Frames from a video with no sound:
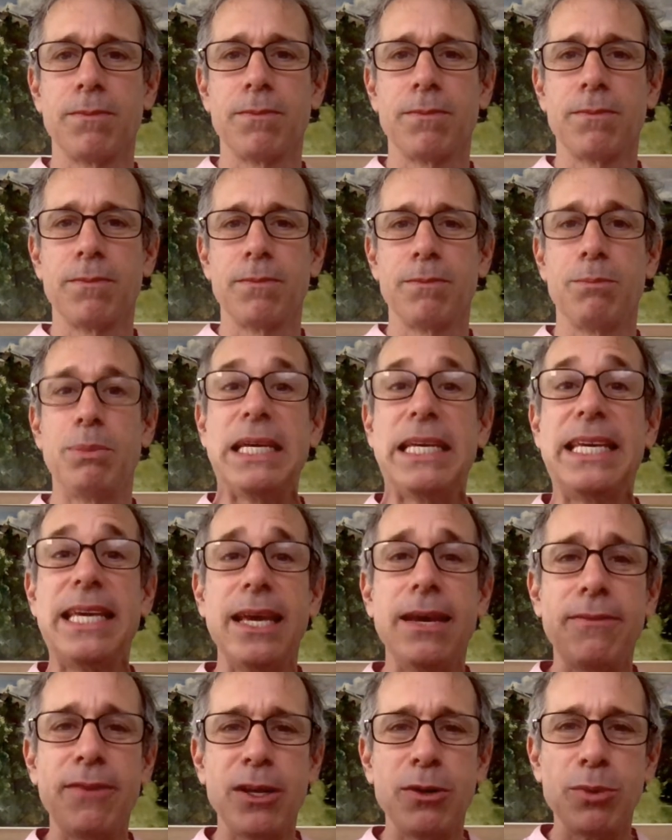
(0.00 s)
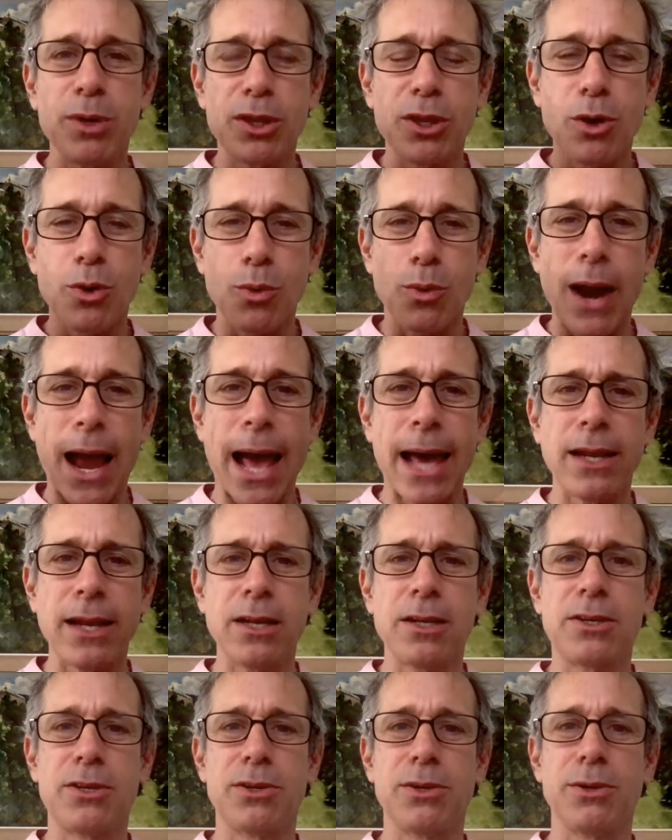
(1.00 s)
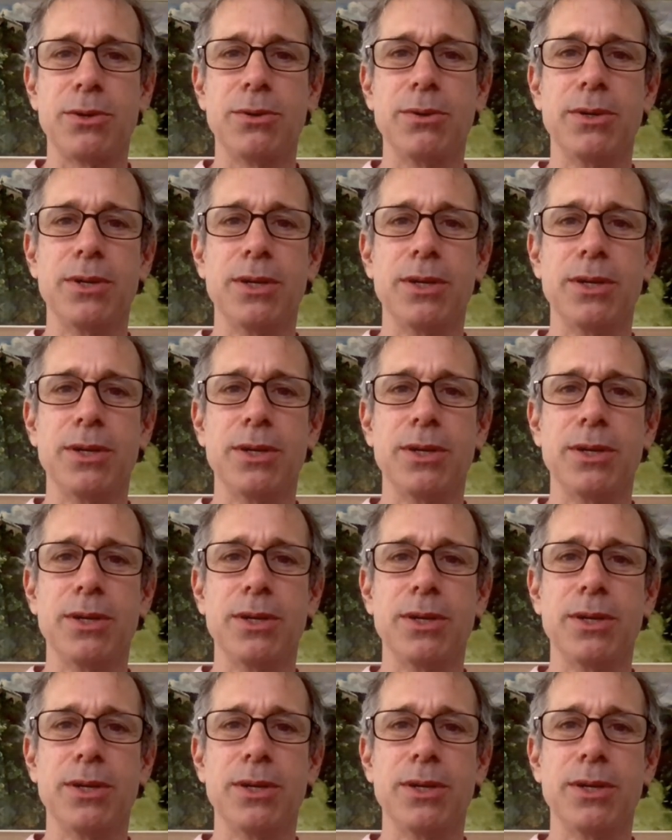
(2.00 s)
Be giving with gratitude.